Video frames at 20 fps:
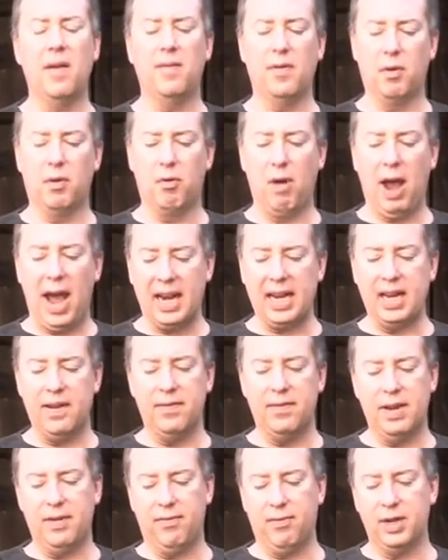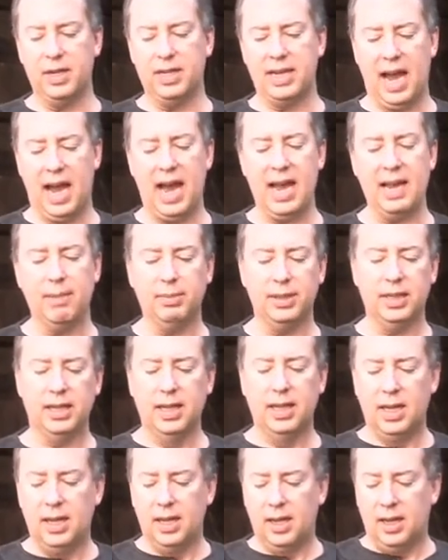a variety of different types.
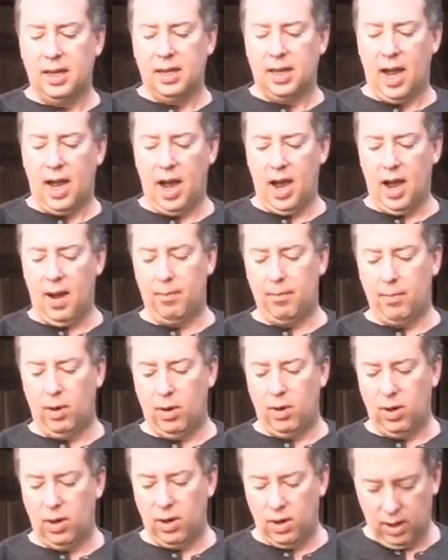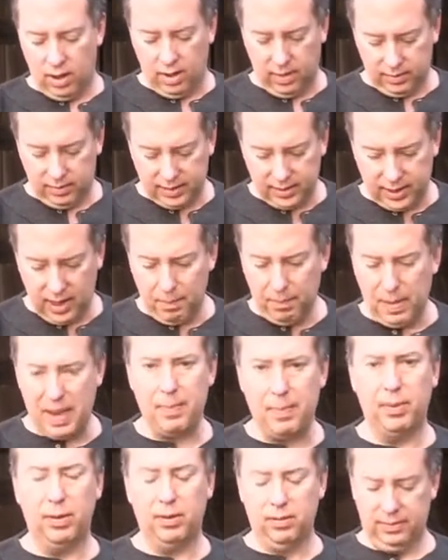Um, some
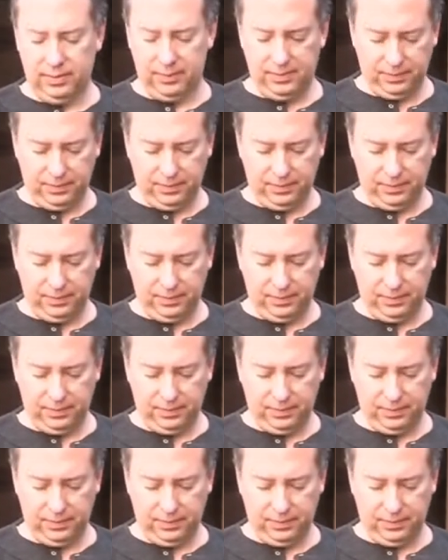people